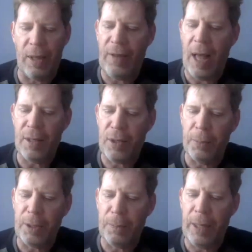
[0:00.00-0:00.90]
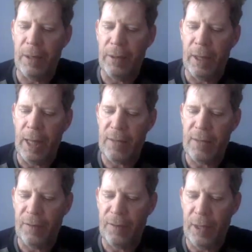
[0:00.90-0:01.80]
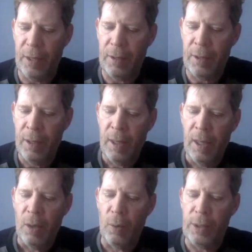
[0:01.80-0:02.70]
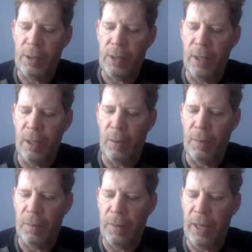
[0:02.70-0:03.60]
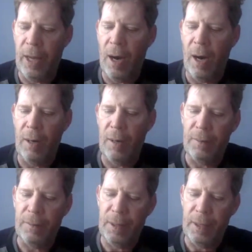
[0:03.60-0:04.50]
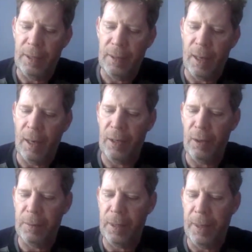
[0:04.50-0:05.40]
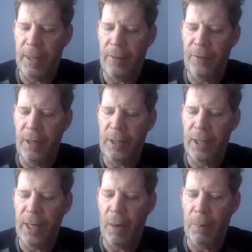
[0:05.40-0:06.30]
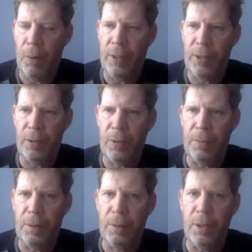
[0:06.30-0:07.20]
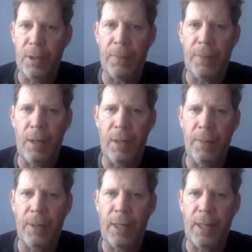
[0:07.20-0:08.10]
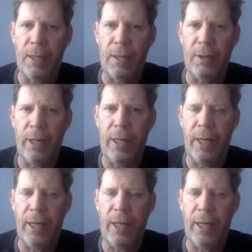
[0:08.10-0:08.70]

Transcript: they've gotten so much bigger in the last fifty years, which, you know, they are arguably by definition now point source pollutions. I'm talking about the concentrated